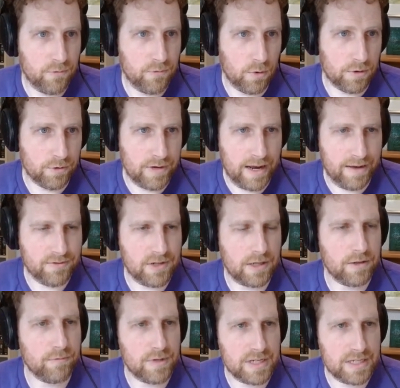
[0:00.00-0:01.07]
for graph
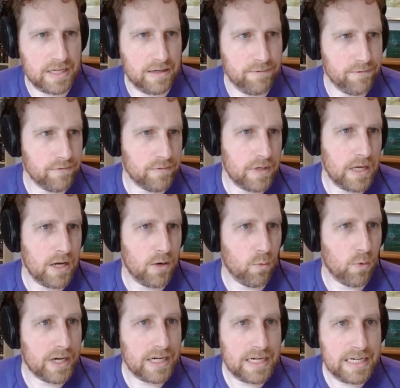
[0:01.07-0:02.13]
send and receive.
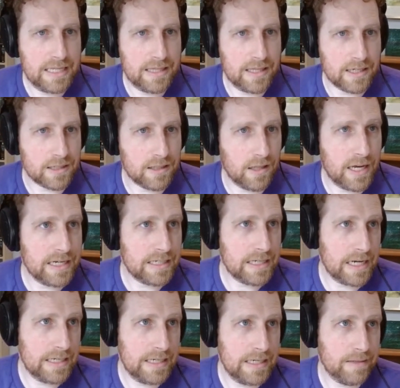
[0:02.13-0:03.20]
We're going to need this
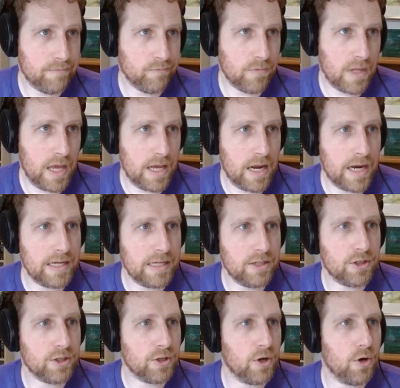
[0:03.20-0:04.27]
client ID, and I
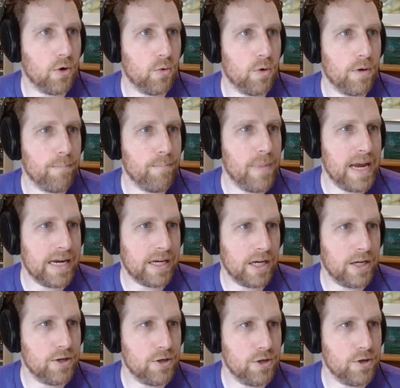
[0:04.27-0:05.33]
need to go make
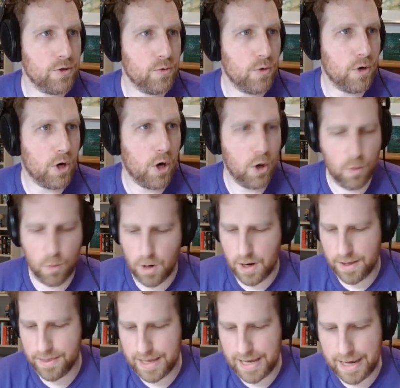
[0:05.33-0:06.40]
a new
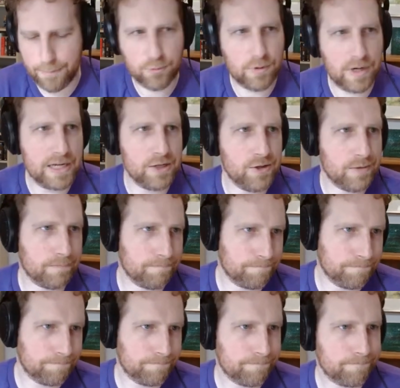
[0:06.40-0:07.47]
OAuth app reg.
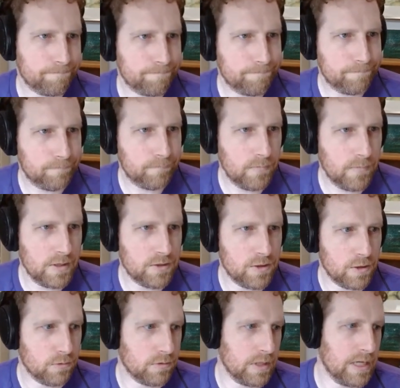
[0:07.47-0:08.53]

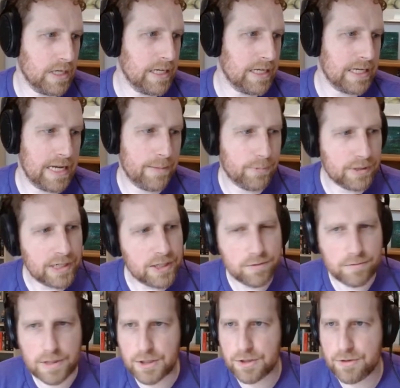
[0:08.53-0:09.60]
So
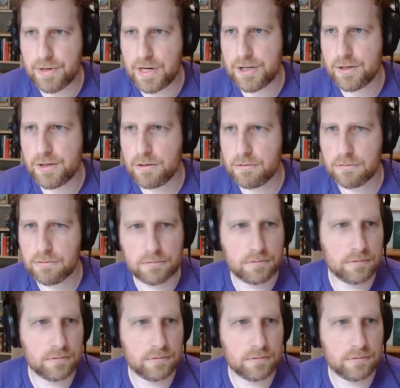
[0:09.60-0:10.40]
application registration,